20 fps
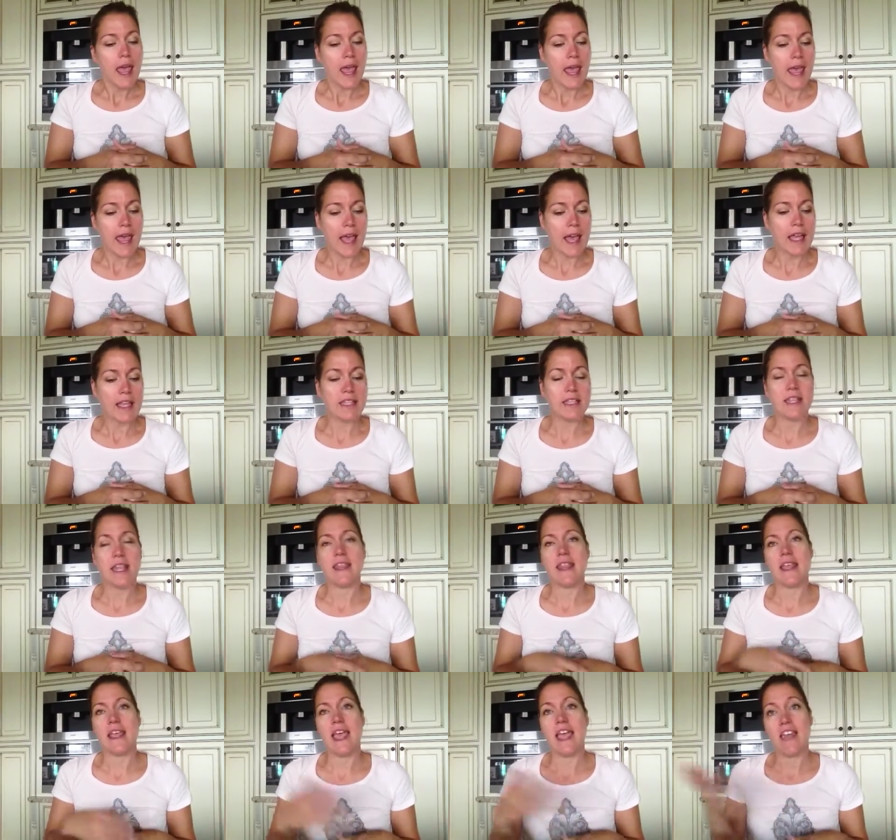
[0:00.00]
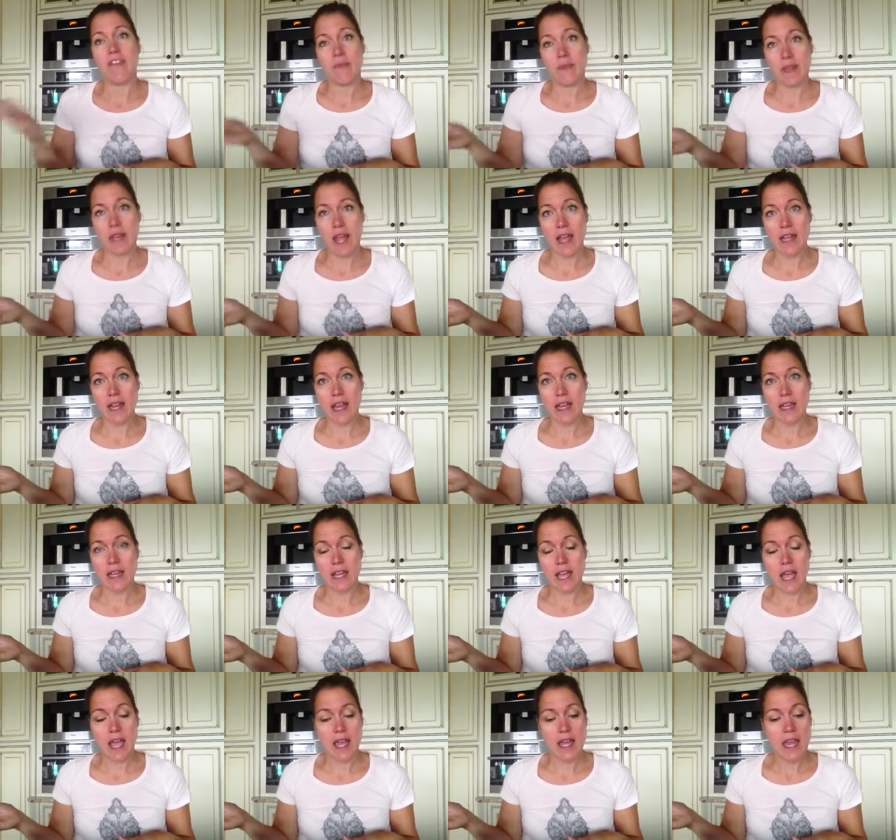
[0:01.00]
and then they gave me 9.99
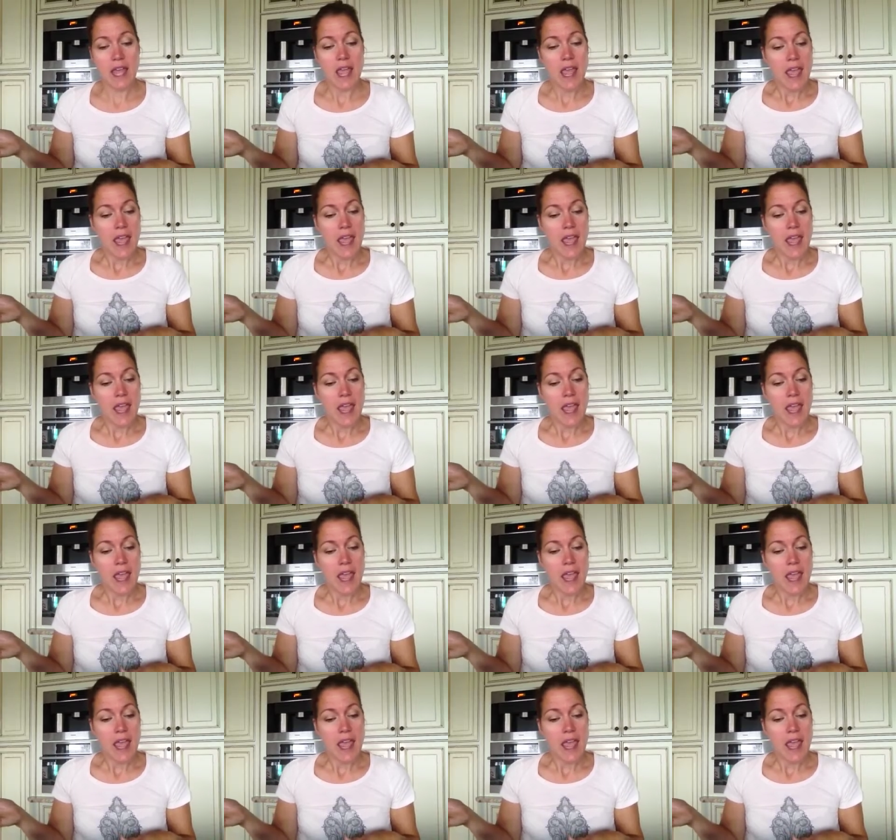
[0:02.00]
and